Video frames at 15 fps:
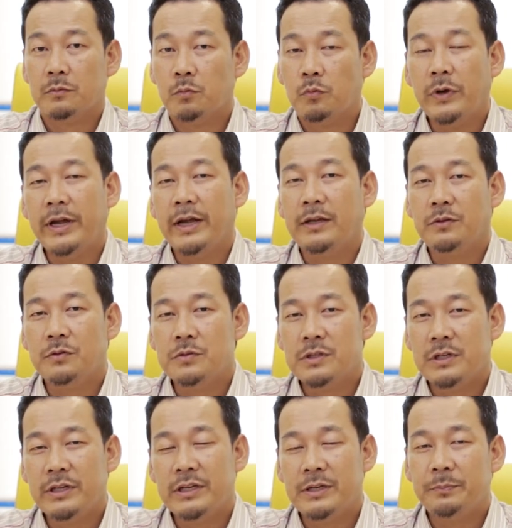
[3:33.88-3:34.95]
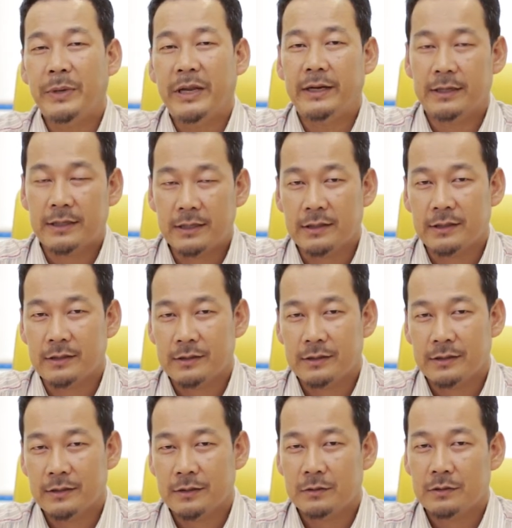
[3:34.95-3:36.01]
Where usually the pain occur?
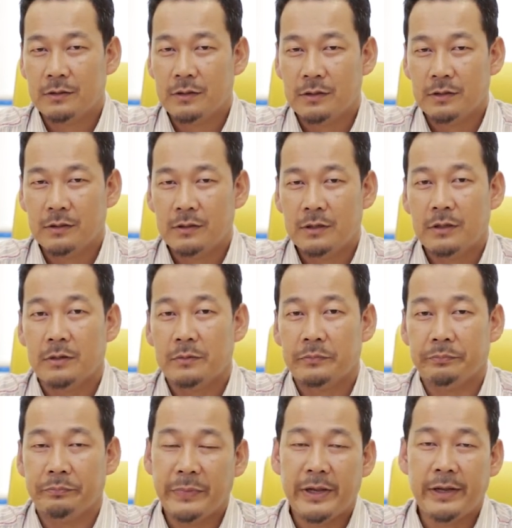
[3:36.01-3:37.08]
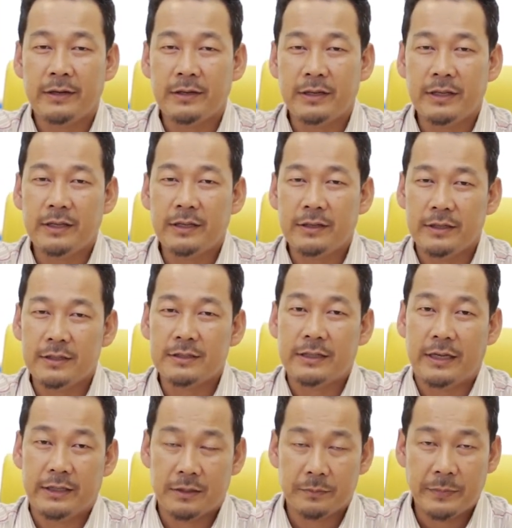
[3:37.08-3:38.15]
Mainly
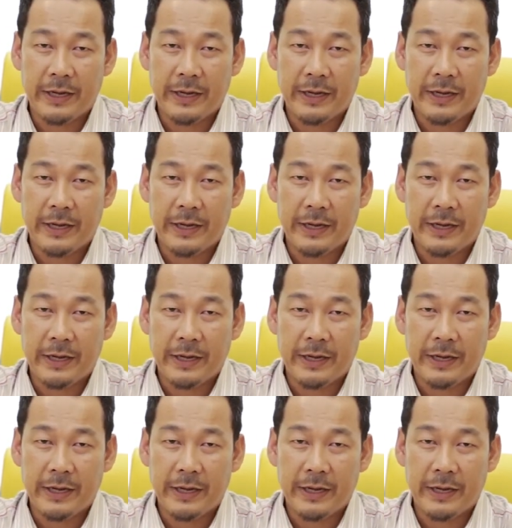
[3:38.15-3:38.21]
is at the